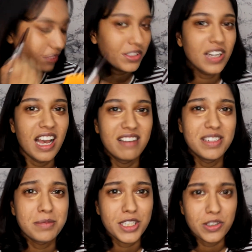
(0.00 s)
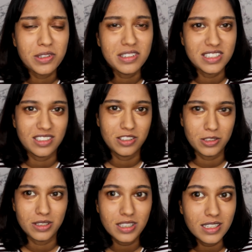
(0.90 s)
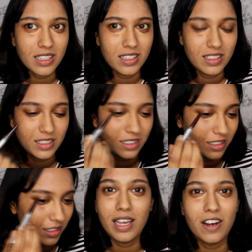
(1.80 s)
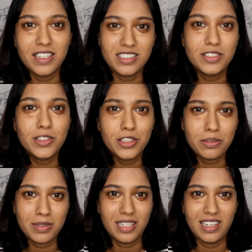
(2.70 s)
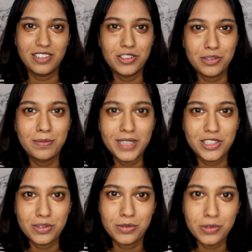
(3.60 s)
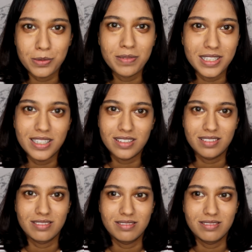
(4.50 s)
If you have, let me know. Is it good? Or is it going to be like those bitter soup that